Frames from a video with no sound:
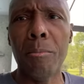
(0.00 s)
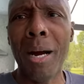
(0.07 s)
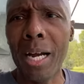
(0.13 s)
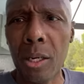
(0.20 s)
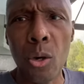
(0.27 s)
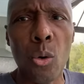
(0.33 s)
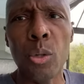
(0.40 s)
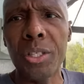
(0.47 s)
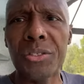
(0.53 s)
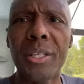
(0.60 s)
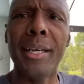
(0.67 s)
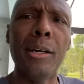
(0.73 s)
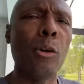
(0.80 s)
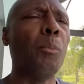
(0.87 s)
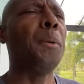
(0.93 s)
My goal is to
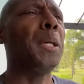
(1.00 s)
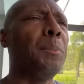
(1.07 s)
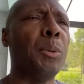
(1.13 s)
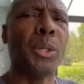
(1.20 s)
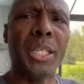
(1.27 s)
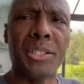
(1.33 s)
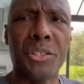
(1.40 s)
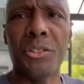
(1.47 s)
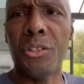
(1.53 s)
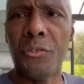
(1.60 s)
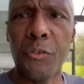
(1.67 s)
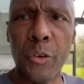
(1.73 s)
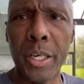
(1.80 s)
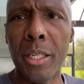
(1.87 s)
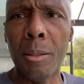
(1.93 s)
help people get to their
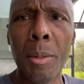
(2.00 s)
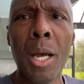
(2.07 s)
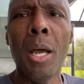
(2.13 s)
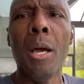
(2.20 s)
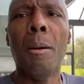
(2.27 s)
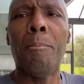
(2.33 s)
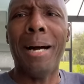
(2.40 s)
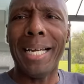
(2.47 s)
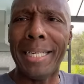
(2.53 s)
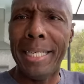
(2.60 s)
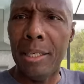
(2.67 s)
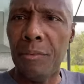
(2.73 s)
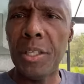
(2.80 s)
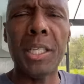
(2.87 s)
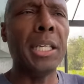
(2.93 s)
freedom by
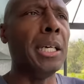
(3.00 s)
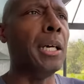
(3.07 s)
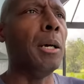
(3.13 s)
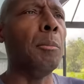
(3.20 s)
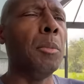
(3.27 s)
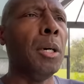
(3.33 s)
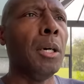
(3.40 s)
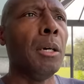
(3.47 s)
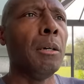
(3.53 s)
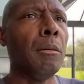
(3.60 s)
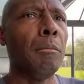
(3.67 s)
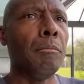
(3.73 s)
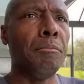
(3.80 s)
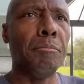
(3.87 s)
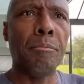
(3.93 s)
giving them
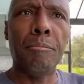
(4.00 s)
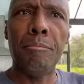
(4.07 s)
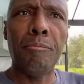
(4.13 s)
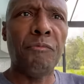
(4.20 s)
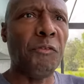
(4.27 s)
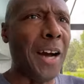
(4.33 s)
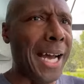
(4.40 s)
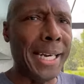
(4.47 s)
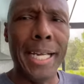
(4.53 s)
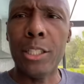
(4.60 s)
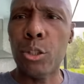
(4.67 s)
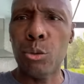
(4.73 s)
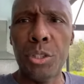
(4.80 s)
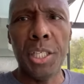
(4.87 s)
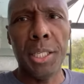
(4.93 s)

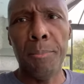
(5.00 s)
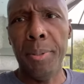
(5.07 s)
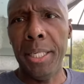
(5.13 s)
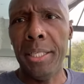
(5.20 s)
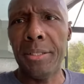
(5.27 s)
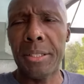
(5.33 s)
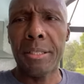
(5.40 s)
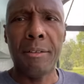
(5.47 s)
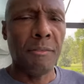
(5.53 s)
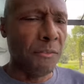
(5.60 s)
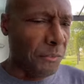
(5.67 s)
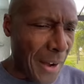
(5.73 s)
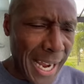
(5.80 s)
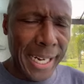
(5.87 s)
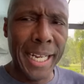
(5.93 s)
financial tidbits,
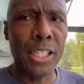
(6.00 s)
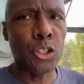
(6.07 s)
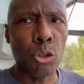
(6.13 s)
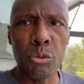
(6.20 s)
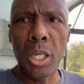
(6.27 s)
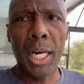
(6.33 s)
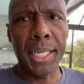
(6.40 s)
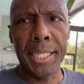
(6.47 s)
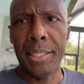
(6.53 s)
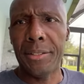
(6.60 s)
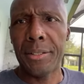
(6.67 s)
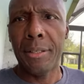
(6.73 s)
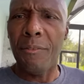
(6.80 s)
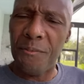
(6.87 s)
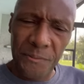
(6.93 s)
financial
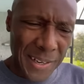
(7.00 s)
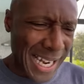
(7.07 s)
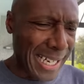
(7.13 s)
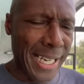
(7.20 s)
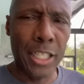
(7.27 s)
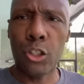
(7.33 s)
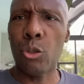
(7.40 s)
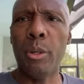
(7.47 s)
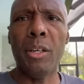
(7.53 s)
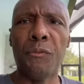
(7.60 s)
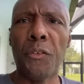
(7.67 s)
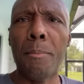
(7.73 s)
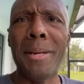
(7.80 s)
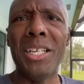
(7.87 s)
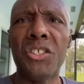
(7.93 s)
nuggets, financial
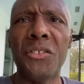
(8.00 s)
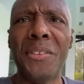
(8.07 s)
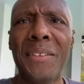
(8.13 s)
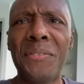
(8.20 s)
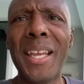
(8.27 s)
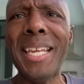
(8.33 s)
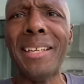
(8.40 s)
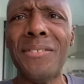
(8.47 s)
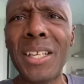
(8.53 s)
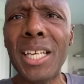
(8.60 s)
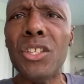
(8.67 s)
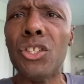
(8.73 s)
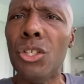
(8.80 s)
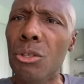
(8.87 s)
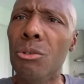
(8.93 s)
information that they can
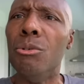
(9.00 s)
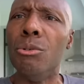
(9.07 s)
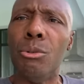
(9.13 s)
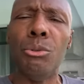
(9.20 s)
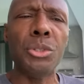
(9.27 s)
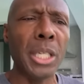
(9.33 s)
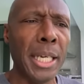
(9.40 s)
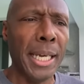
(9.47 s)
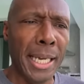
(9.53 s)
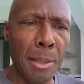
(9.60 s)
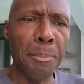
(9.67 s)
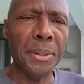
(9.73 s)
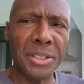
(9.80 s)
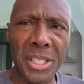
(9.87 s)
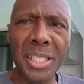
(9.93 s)
then use
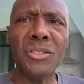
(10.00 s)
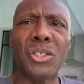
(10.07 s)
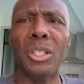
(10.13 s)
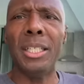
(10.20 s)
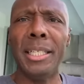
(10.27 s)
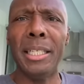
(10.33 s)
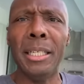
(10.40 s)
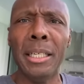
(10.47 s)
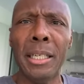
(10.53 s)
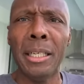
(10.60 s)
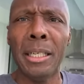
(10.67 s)
and potentially